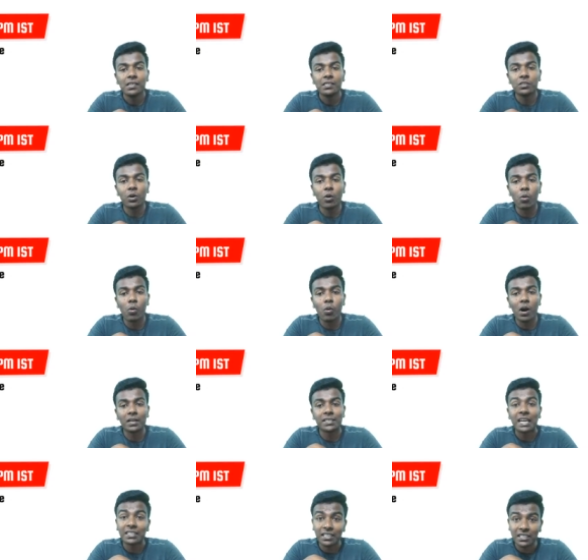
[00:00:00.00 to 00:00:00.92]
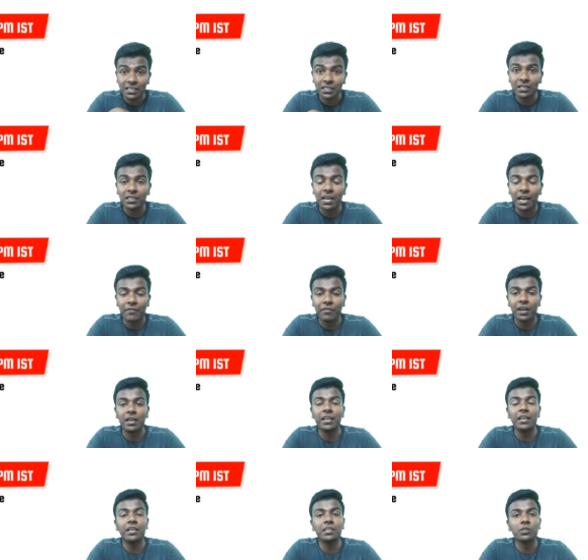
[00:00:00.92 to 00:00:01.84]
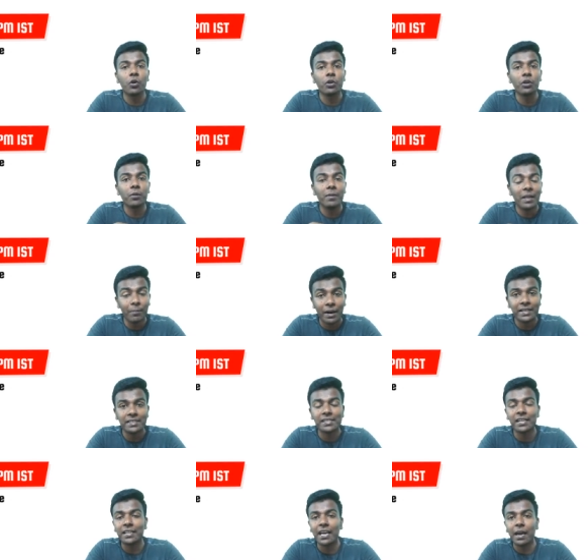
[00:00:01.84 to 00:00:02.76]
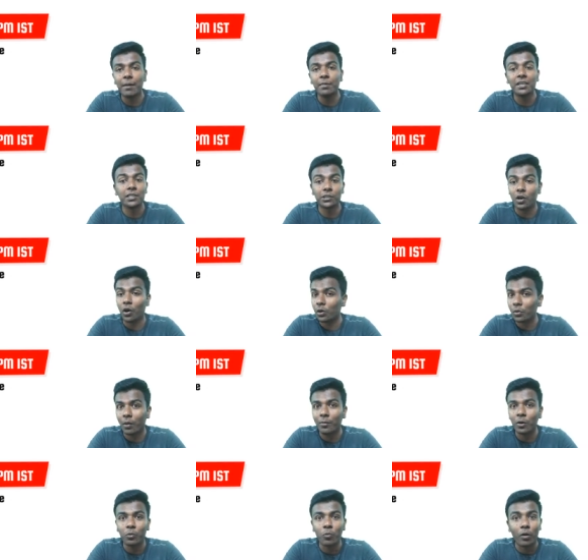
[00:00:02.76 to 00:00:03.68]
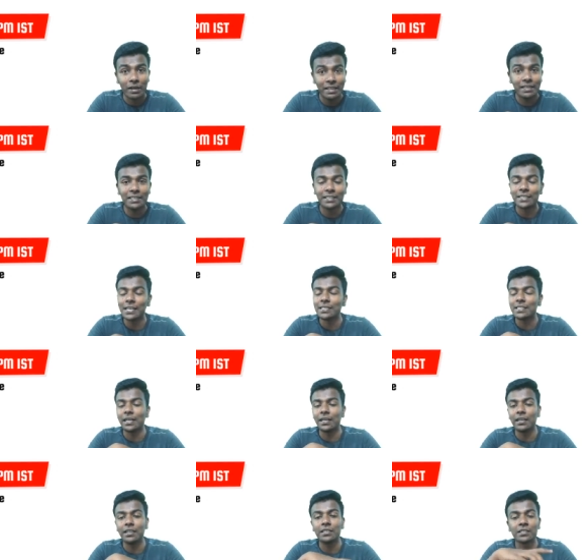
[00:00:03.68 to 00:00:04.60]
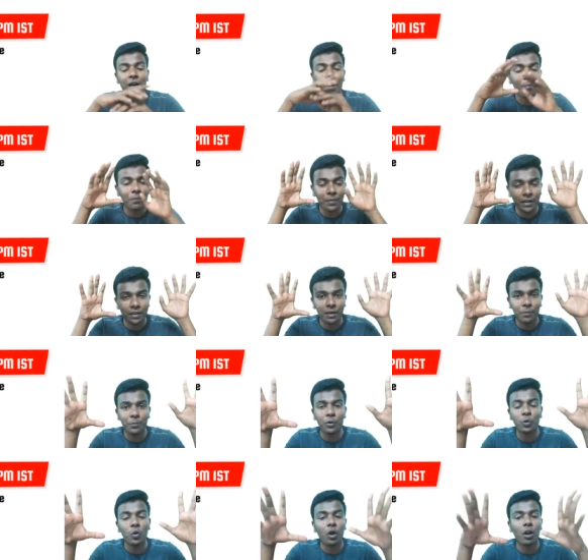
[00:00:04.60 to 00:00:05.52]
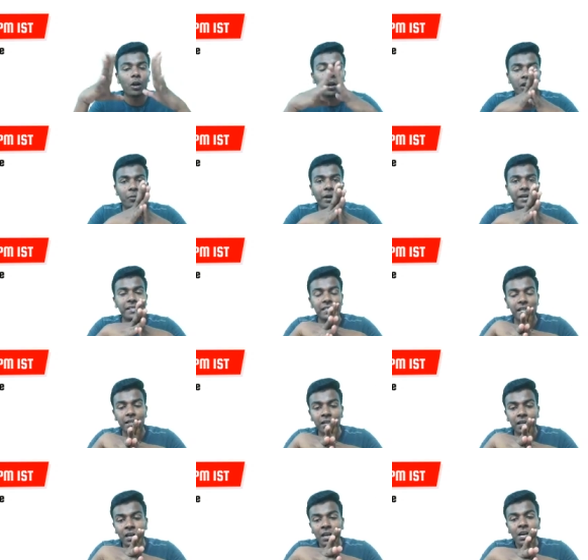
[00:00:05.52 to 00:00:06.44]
So success is definitely, it is going to be the mindset game. It is not about only the skill set. It is completely pure on mindset.